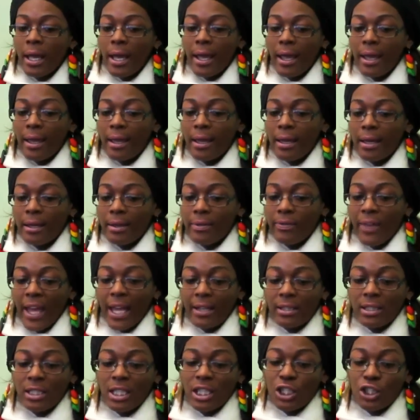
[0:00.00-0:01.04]
And
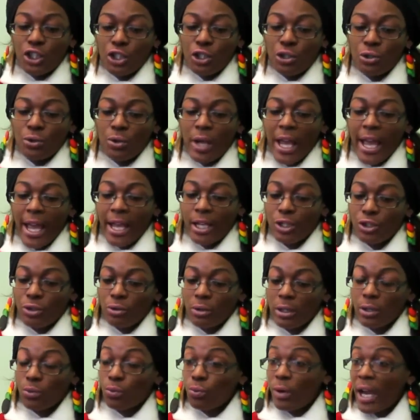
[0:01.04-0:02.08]
that tissue
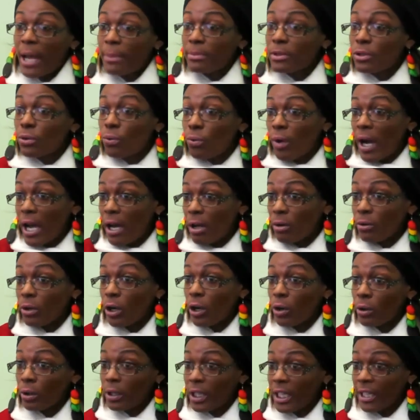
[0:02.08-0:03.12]
actually wrapped around
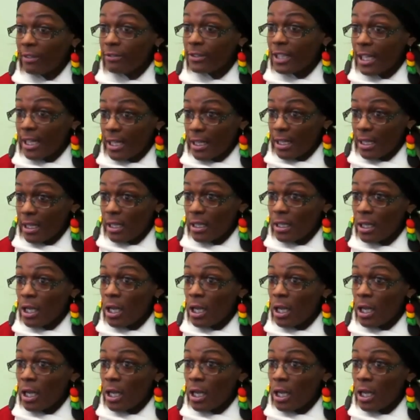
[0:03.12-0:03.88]
her left hand,